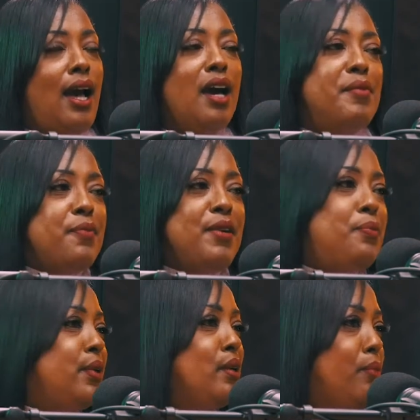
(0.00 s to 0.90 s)
how many
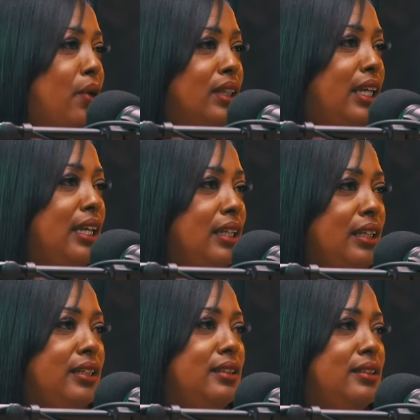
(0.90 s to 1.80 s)
people done bought that
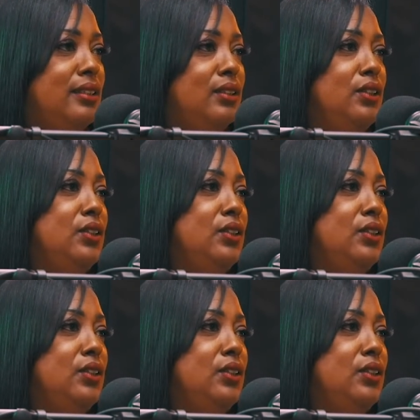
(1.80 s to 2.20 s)
list?